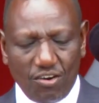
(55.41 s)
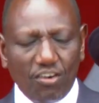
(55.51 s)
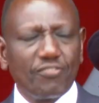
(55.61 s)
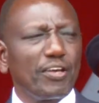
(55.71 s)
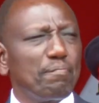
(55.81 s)

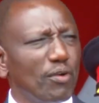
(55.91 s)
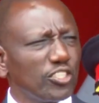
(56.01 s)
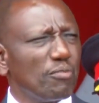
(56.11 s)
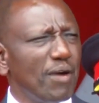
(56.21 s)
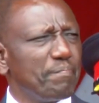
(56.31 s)
of the
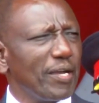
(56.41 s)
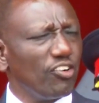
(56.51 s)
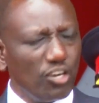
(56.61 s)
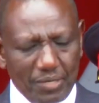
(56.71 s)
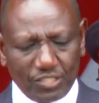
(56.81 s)
bottom-up
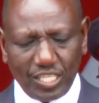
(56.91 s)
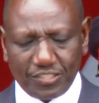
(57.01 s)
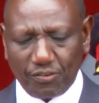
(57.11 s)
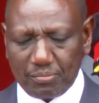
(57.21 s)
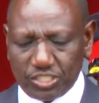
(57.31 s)
economic
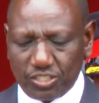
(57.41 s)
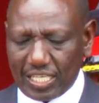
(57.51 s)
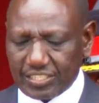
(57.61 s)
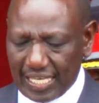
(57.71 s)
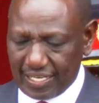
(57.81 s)
transformation
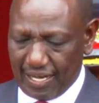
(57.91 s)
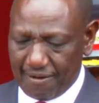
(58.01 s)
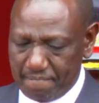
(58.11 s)
agenda.